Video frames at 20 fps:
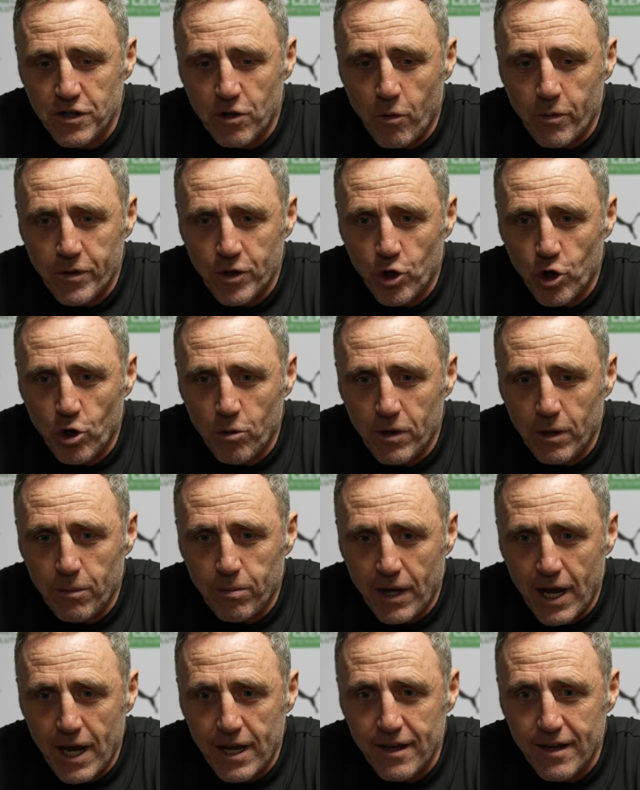that we normally
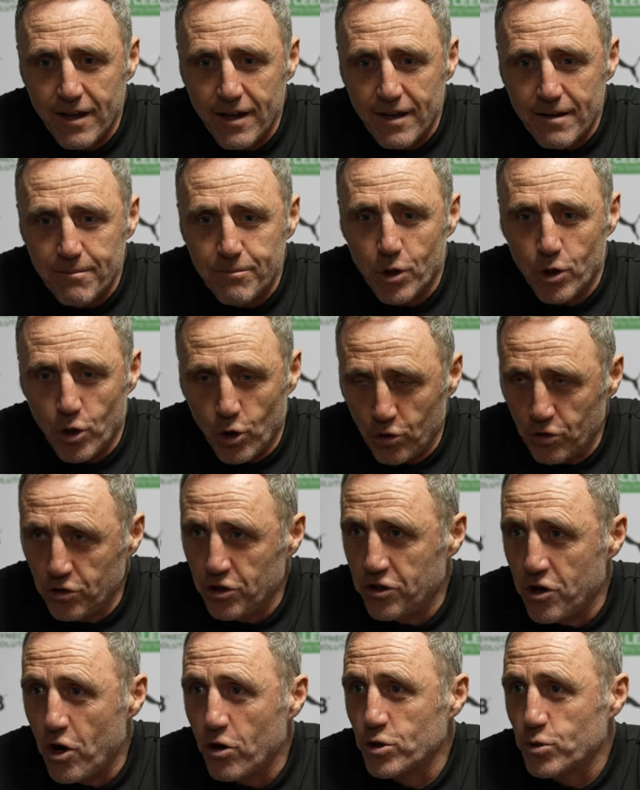play, but
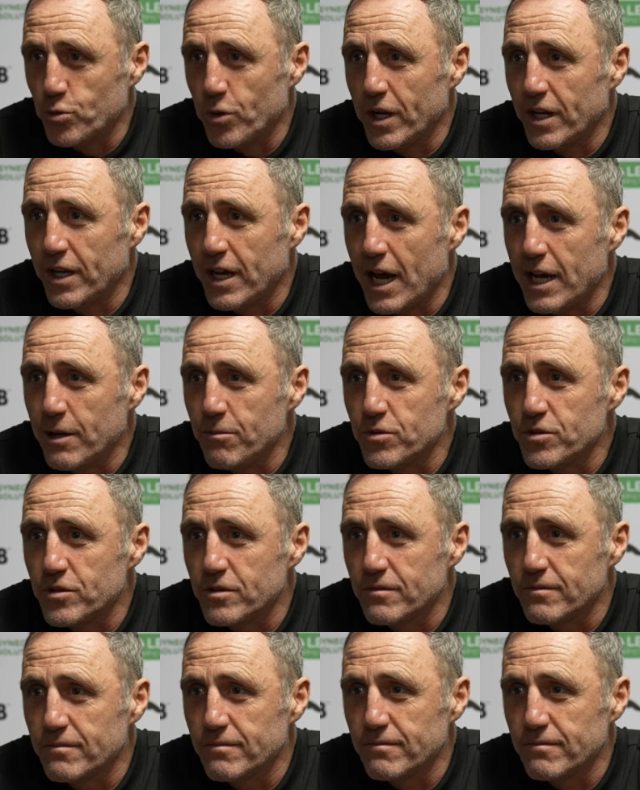underdogs win games.